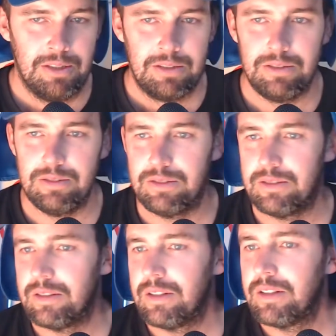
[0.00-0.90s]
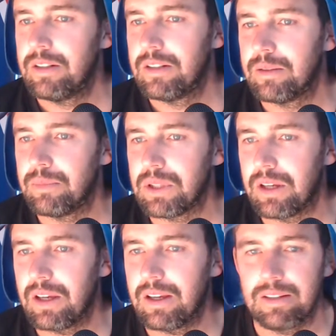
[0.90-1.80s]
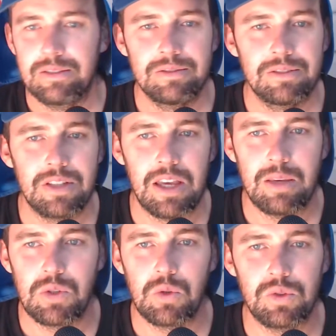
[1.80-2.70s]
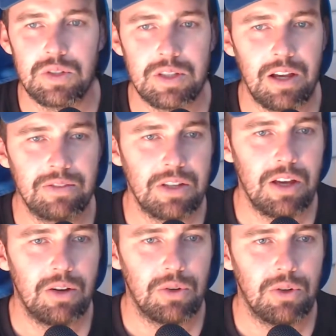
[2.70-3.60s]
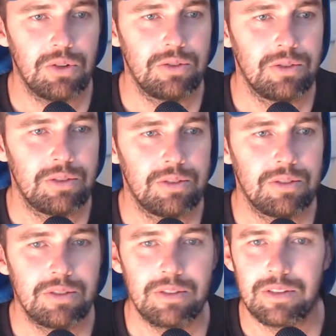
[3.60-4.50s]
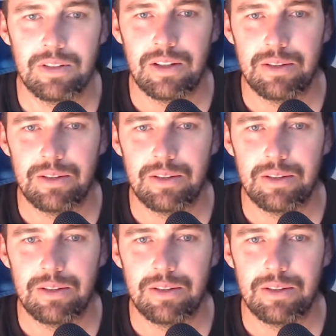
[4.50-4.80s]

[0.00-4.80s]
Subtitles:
But yeah, so heaps of good stuff's going on. And